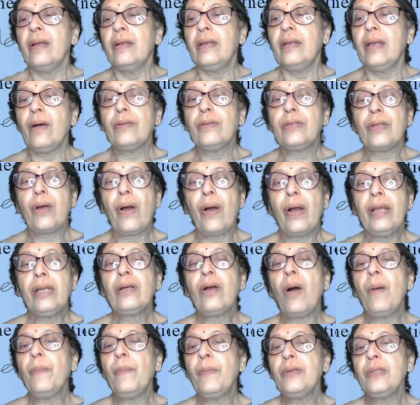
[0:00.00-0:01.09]
Now, soil
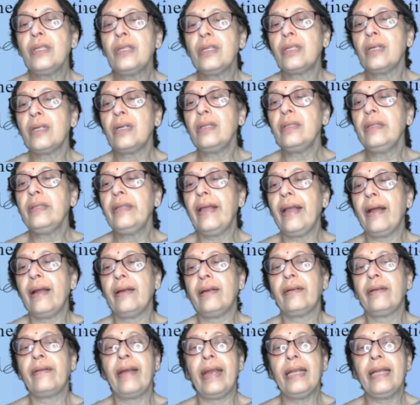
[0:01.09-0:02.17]
composition,
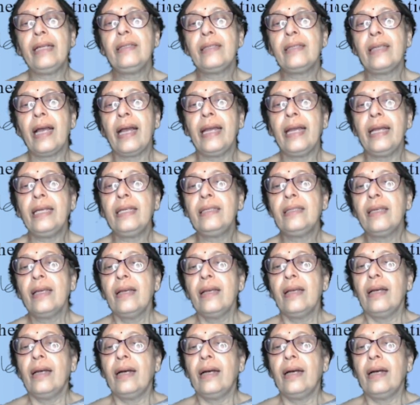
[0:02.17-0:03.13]
their grain size,